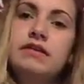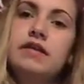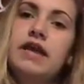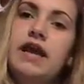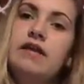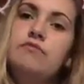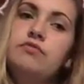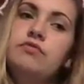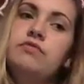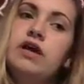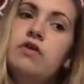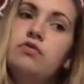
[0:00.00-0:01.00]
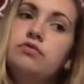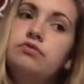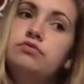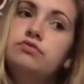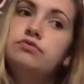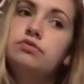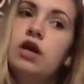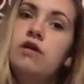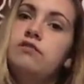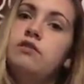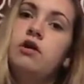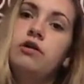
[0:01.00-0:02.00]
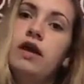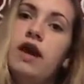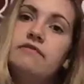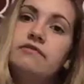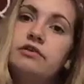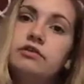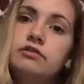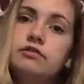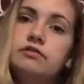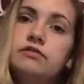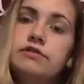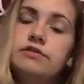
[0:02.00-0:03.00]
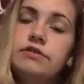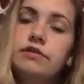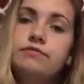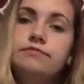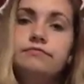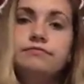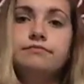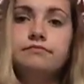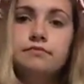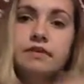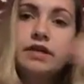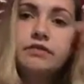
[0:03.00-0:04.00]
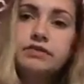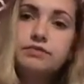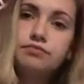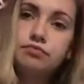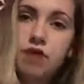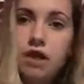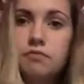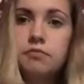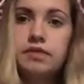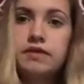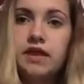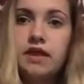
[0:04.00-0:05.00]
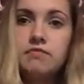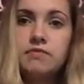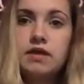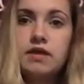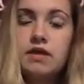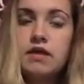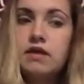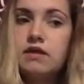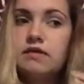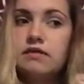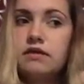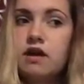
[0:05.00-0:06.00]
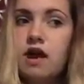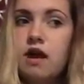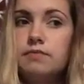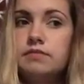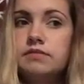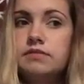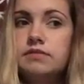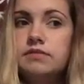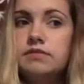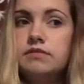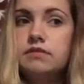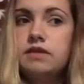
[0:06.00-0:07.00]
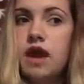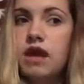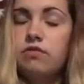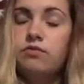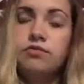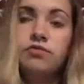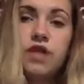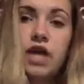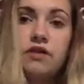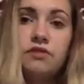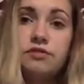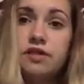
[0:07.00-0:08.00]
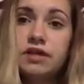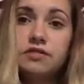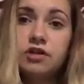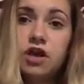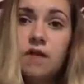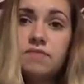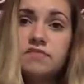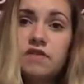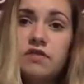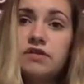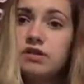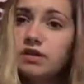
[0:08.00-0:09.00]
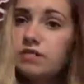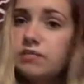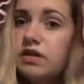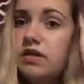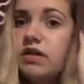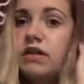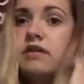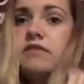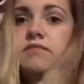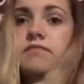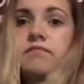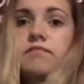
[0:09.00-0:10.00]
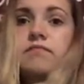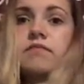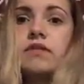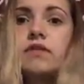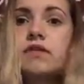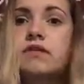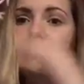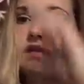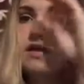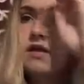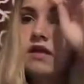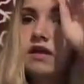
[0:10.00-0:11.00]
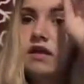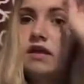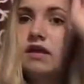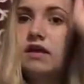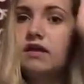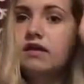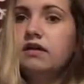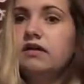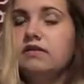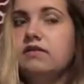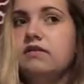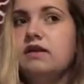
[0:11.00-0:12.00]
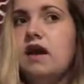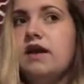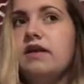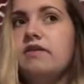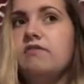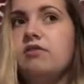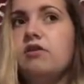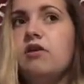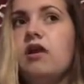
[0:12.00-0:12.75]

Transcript: they had moved out not long after. So, it was probably them. The cops, I don't think the cops found anybody. and I never